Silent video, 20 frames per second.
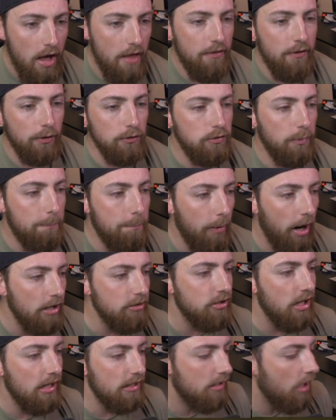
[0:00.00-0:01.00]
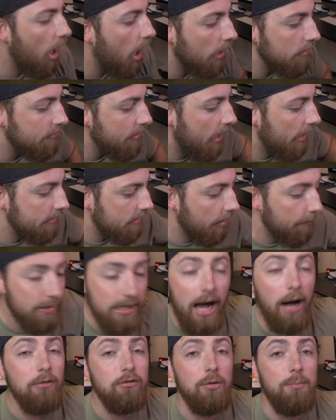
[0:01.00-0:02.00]
There's a bunch of content coming
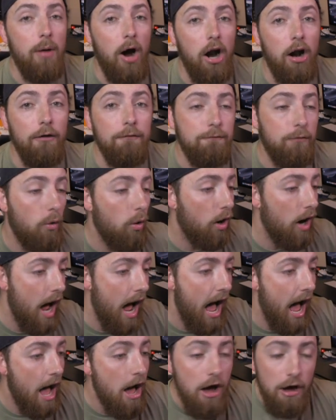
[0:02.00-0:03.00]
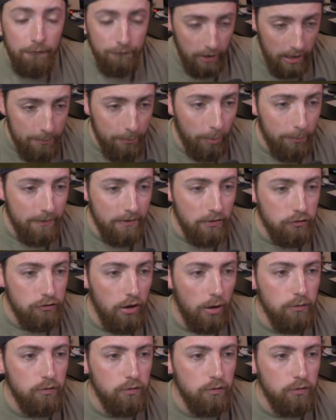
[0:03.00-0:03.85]
out tomorrow for MLB The Show.